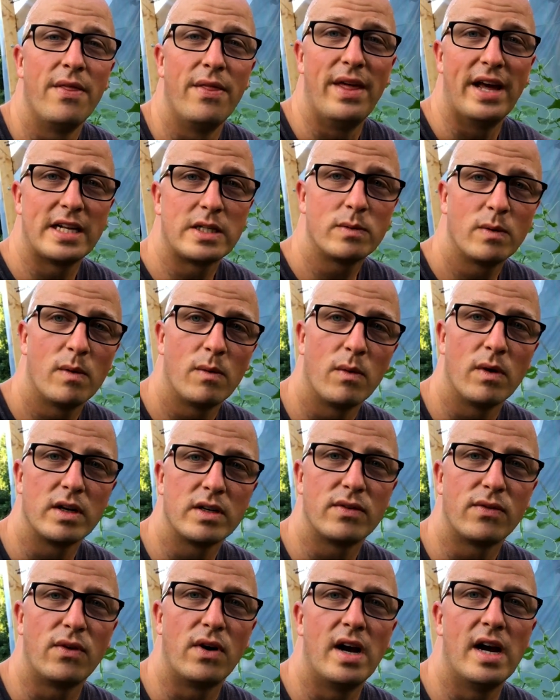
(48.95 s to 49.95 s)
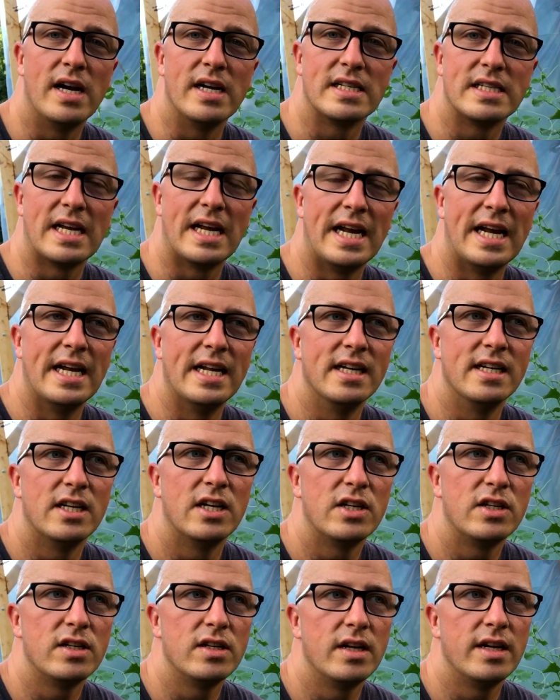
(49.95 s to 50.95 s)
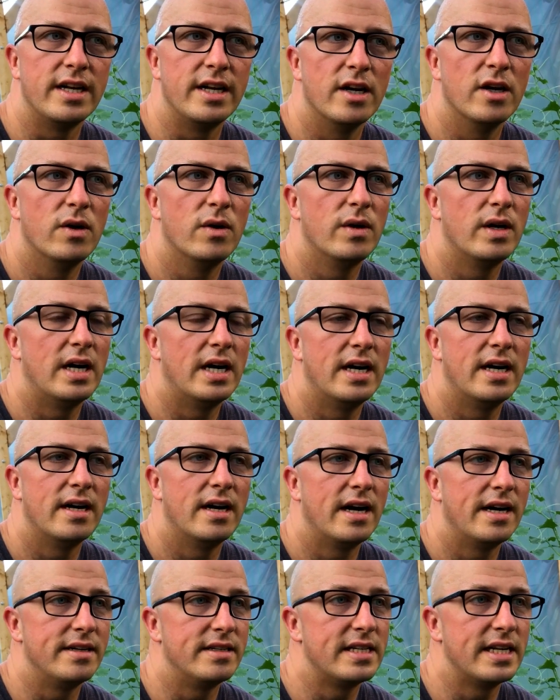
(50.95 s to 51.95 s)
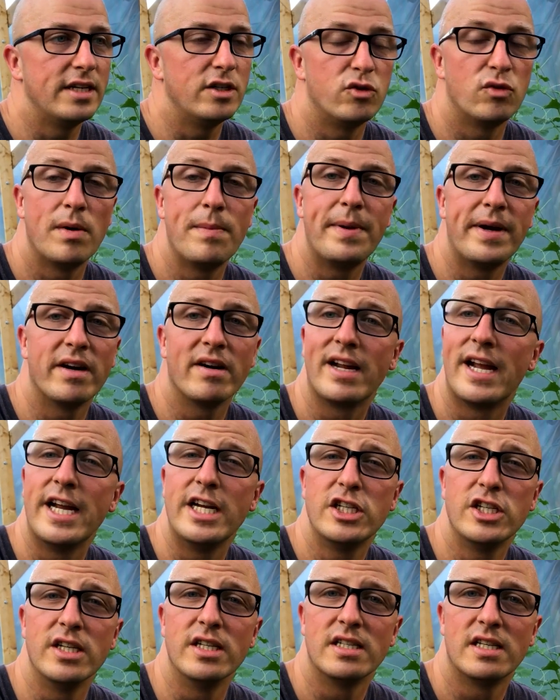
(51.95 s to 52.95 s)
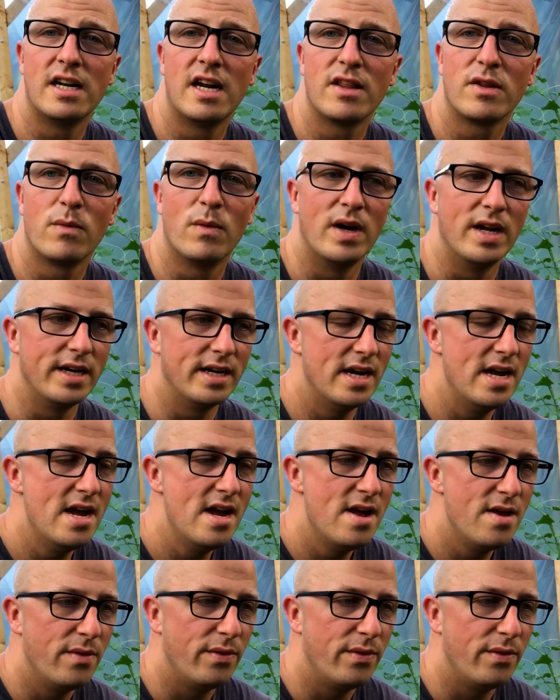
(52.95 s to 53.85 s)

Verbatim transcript: That's what works for us. And you know, uh, I'd say drip irrigation is another one